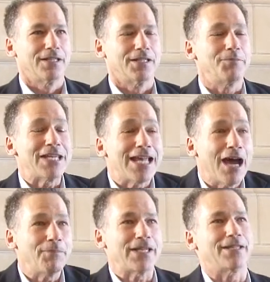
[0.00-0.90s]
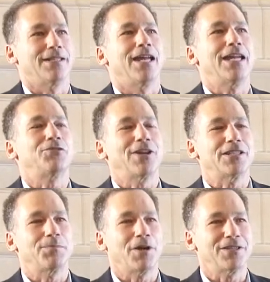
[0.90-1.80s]
to becoming a
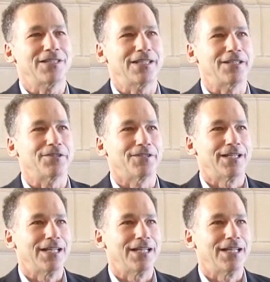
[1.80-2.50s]
transpartisan leader,